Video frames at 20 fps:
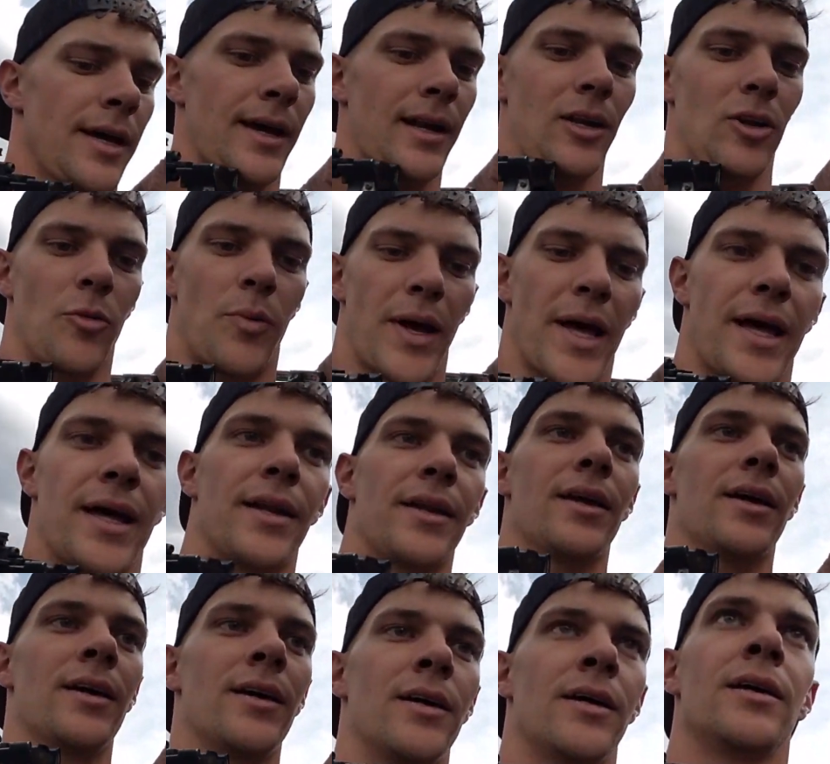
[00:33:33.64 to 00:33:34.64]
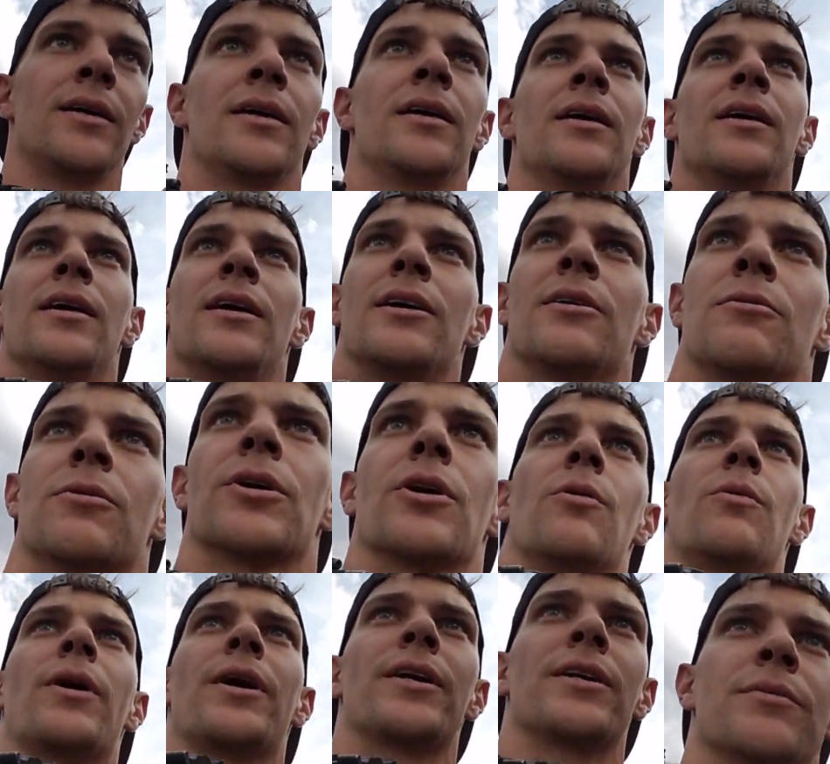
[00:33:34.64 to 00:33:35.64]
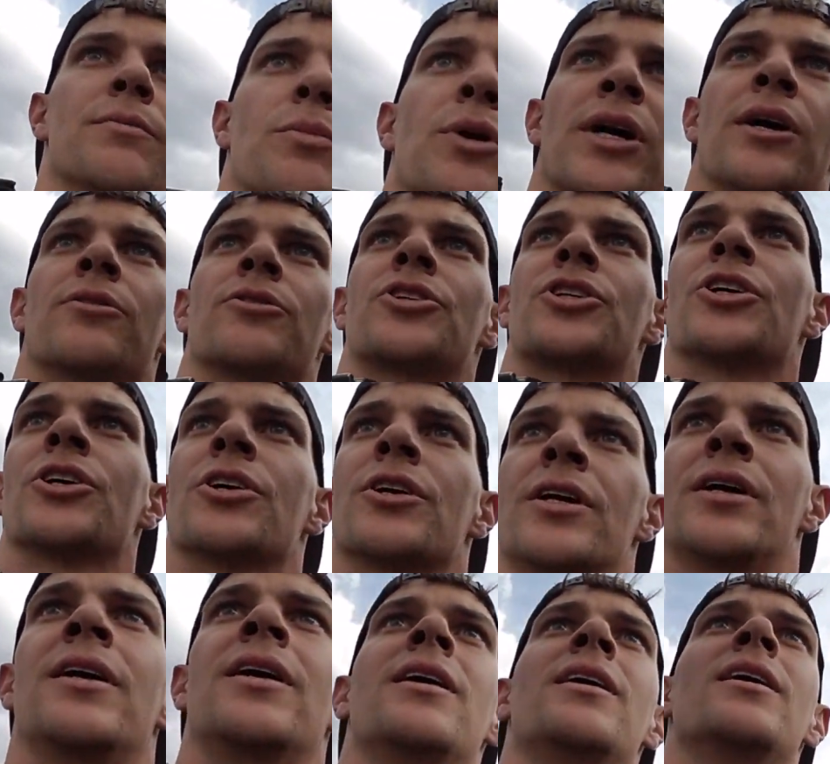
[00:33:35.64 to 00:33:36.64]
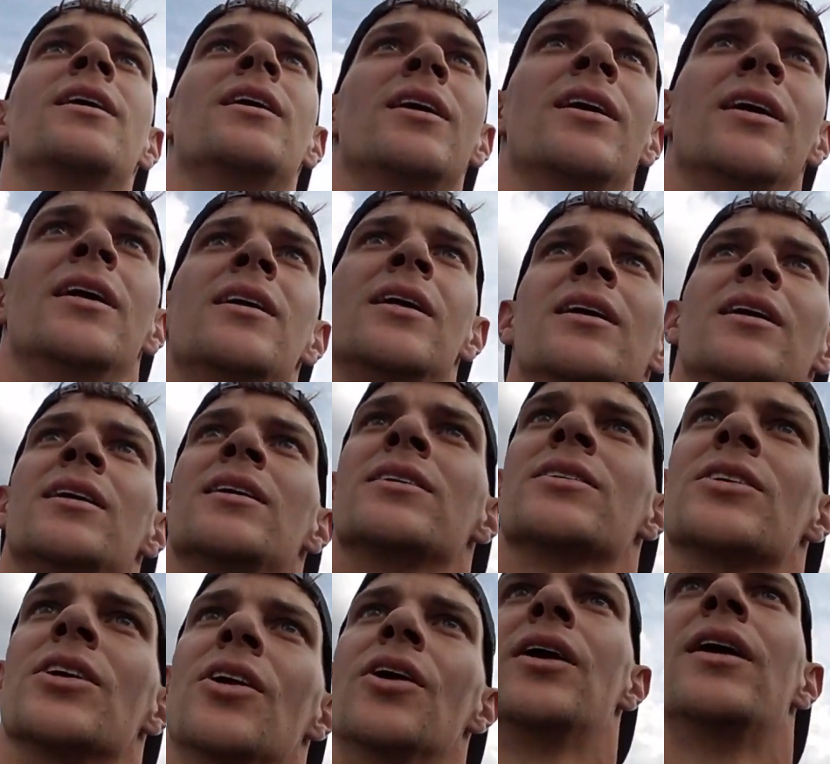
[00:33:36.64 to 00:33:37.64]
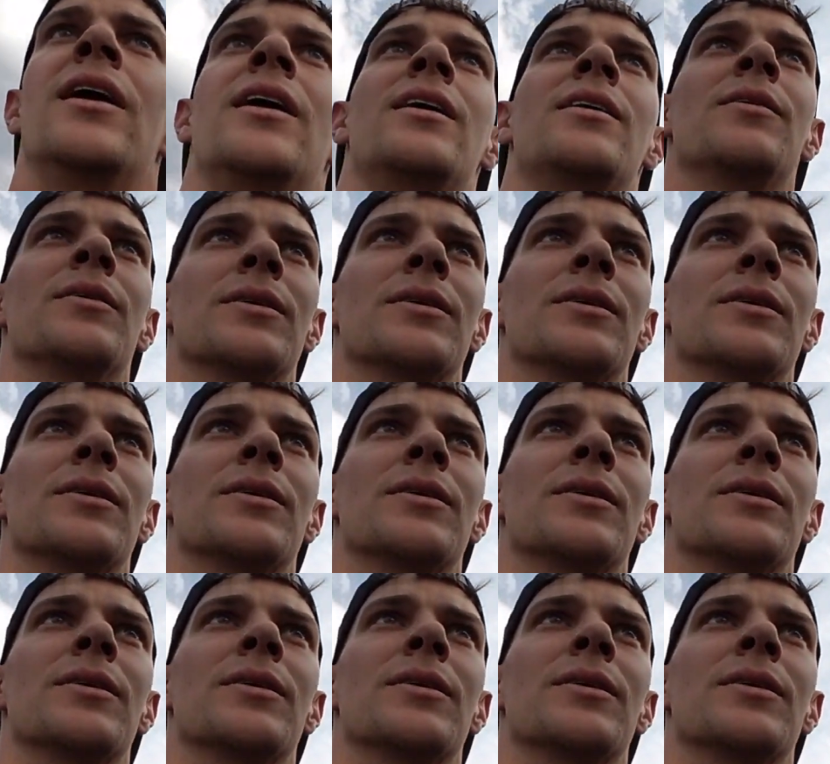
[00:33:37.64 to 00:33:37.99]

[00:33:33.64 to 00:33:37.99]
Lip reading: antelope head and wear a white and brown shirt. So, we'll